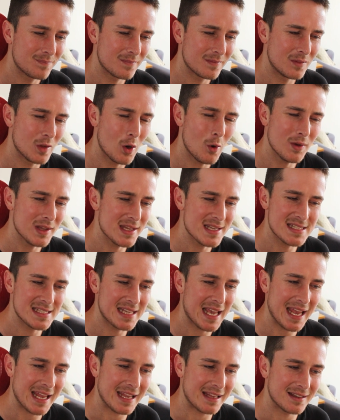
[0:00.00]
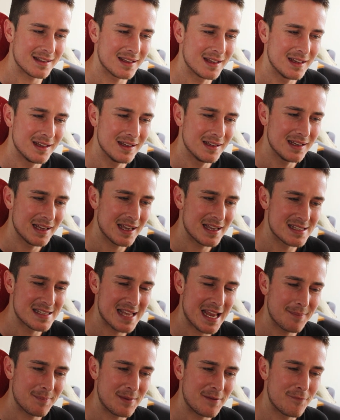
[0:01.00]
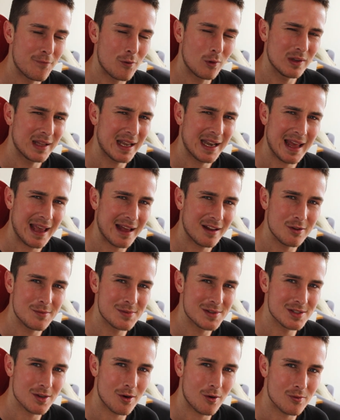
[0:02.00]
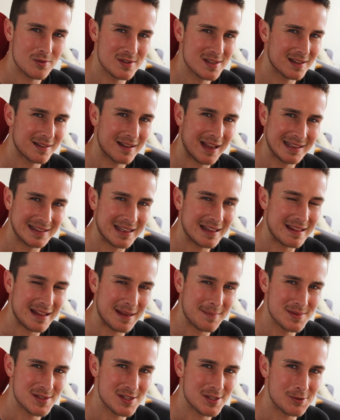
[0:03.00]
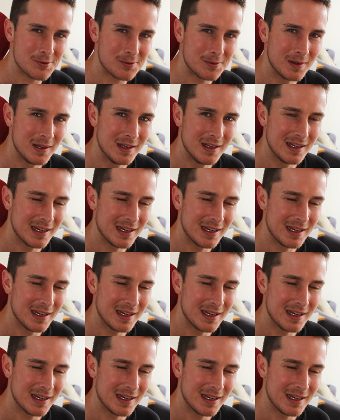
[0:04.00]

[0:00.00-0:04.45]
no other skate has had me fall out of alley-oop soles like the Dems do.